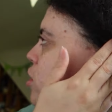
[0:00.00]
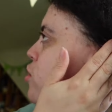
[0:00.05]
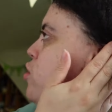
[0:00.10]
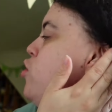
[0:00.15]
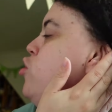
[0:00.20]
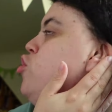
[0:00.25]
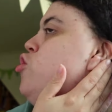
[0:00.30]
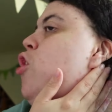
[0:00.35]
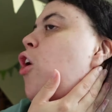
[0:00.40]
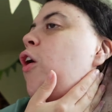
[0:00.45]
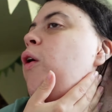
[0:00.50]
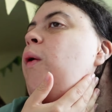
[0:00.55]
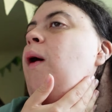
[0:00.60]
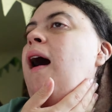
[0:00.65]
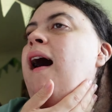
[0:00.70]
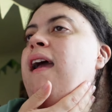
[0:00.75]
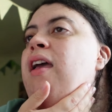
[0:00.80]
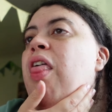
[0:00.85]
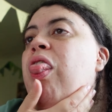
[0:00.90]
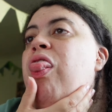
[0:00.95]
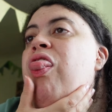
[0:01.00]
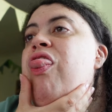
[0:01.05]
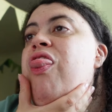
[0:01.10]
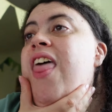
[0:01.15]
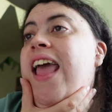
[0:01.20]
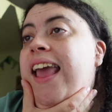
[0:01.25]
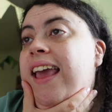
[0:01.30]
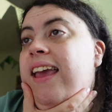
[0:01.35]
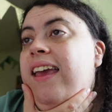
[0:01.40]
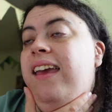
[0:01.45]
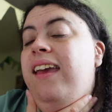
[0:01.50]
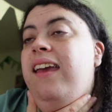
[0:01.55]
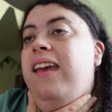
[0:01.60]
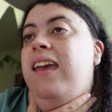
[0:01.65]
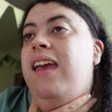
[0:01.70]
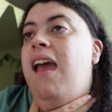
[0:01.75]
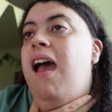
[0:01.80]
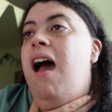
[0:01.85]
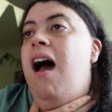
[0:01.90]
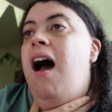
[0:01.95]
So I
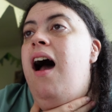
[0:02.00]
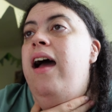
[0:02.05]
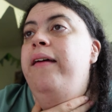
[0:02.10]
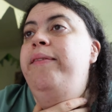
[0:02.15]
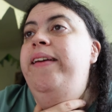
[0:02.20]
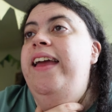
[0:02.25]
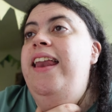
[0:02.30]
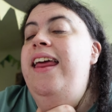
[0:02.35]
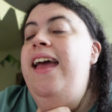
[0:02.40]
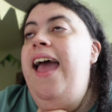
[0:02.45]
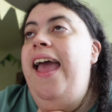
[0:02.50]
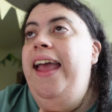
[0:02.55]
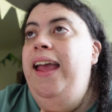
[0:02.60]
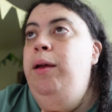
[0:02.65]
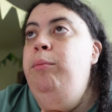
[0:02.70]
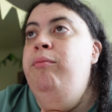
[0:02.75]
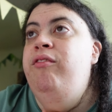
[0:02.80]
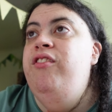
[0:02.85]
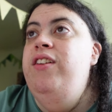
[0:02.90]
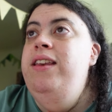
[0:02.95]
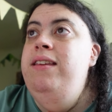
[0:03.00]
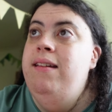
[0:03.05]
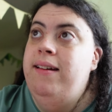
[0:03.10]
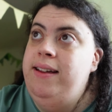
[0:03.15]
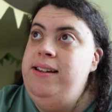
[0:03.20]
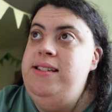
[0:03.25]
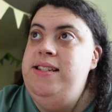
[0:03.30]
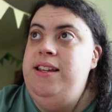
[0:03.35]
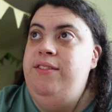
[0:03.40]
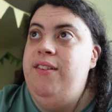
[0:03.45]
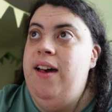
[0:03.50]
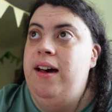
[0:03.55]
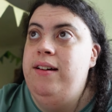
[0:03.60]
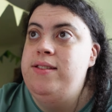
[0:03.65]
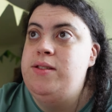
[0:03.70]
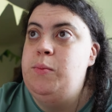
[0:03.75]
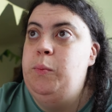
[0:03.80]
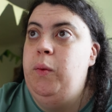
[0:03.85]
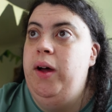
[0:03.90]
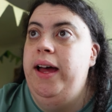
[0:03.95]
think I'm gonna aim for
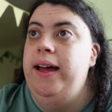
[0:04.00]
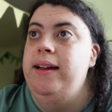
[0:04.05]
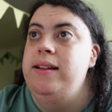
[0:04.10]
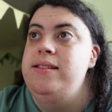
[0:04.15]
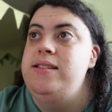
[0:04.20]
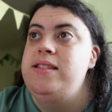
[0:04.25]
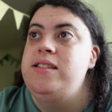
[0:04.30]
90,000 words.